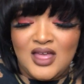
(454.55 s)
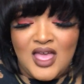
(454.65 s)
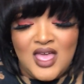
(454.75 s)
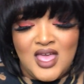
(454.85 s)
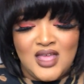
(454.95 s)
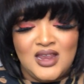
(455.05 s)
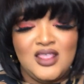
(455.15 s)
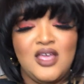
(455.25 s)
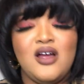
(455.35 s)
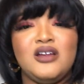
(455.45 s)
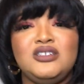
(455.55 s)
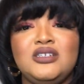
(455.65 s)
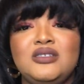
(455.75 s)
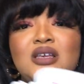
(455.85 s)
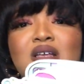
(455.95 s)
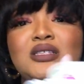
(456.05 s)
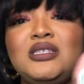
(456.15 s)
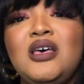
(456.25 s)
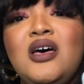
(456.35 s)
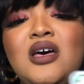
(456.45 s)
and there are just a
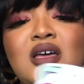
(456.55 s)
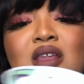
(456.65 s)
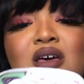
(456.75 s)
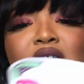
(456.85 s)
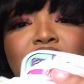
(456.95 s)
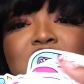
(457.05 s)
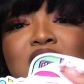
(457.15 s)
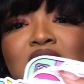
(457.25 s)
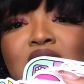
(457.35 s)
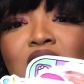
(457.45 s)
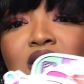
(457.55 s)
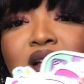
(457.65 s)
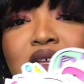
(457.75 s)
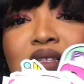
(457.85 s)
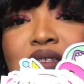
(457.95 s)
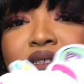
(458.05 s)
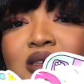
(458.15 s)
ton of stick-ons